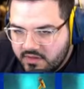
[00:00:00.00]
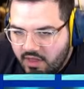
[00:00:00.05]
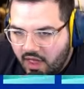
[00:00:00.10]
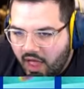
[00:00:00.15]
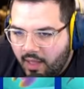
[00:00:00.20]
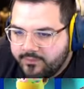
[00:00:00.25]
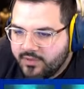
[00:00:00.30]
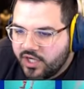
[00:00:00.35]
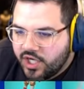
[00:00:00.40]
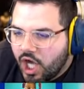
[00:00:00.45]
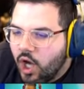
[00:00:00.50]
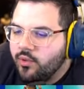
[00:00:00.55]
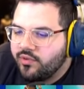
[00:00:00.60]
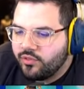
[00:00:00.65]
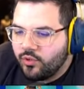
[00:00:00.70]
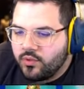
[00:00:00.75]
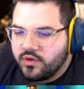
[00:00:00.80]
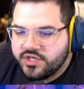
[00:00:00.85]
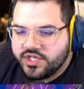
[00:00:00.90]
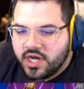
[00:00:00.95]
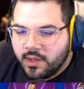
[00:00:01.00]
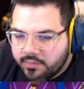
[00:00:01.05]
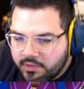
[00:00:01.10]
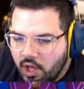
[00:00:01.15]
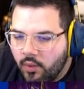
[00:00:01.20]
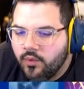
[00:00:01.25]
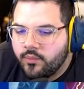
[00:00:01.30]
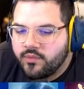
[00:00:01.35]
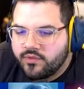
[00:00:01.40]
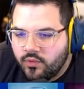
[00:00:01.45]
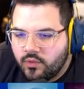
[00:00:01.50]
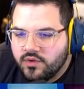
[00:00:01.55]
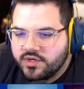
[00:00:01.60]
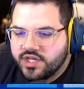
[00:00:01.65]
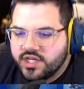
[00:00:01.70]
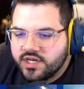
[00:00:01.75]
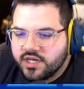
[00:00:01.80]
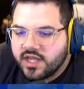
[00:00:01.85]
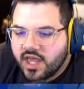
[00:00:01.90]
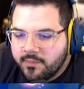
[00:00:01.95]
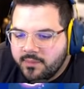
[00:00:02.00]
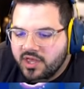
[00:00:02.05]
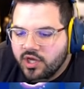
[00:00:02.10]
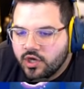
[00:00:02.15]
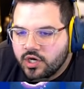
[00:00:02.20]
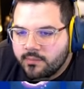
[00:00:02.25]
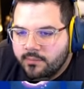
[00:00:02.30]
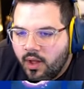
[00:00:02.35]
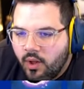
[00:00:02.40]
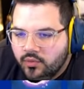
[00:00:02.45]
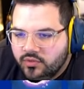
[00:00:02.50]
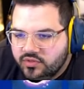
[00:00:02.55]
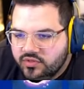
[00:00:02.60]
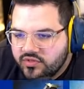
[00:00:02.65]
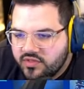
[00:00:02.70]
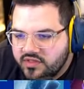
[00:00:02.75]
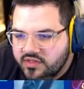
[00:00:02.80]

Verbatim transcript: No, I'm going to go with Origin. I'm going with Origin. Give me good emotes. This